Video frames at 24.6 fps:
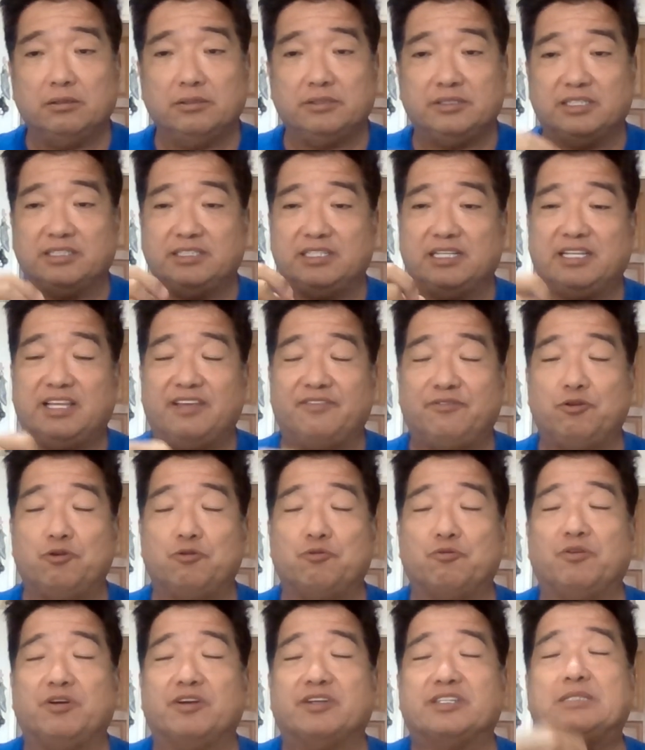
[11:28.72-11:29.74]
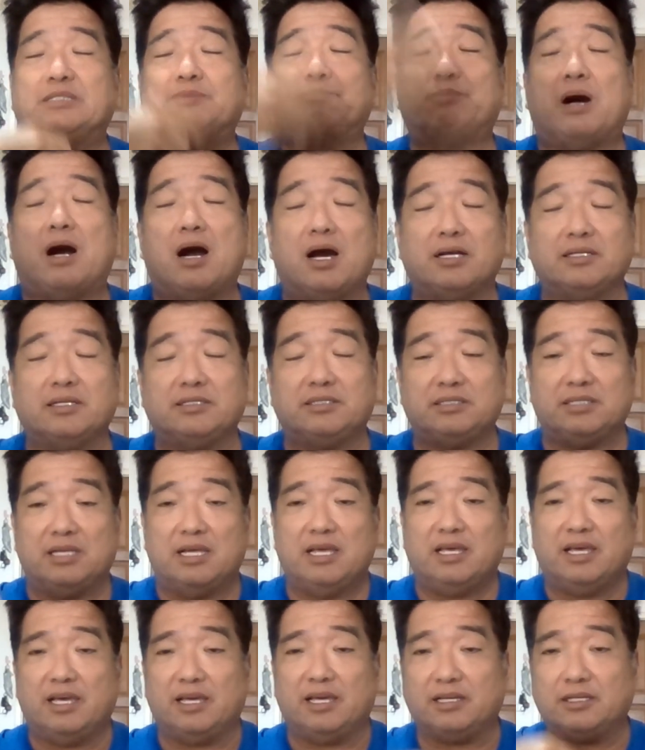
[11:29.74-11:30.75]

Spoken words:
does it give you response and